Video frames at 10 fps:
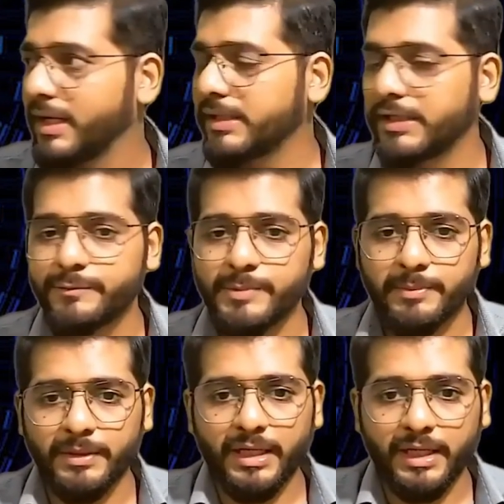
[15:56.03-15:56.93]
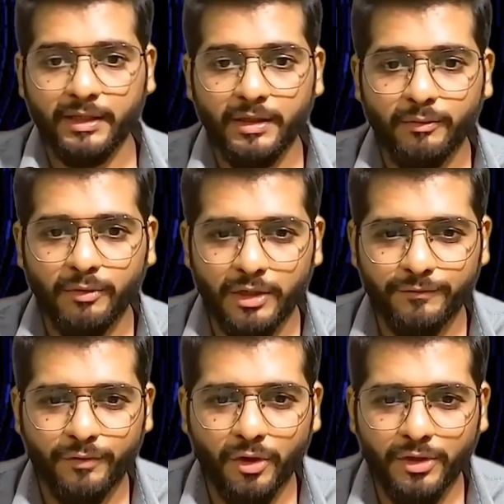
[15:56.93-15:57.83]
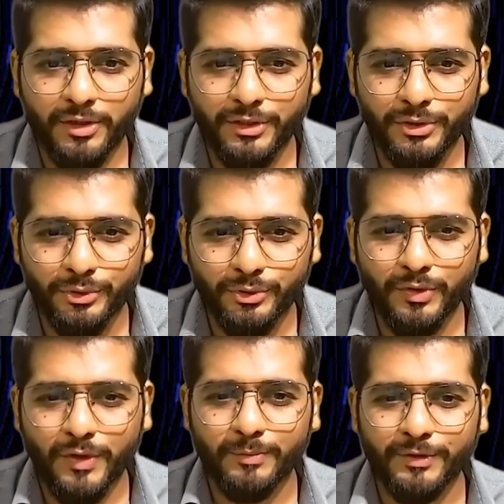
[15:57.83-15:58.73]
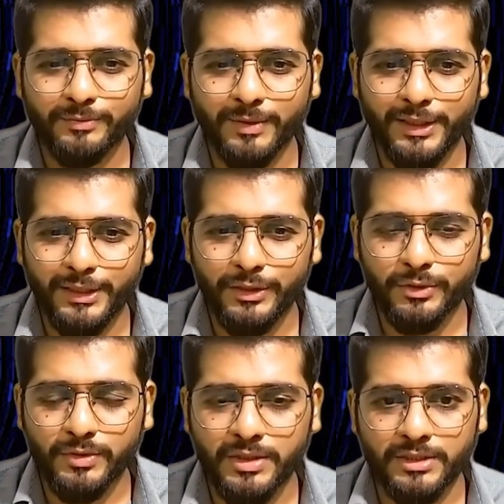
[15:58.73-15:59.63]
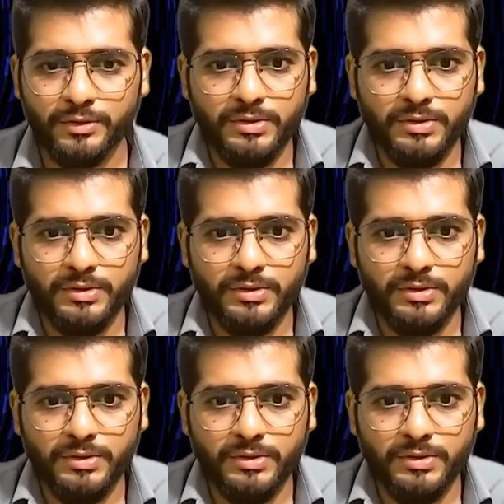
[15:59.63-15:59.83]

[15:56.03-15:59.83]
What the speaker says: and these people are like, what fraud did you do? How much money did you earn?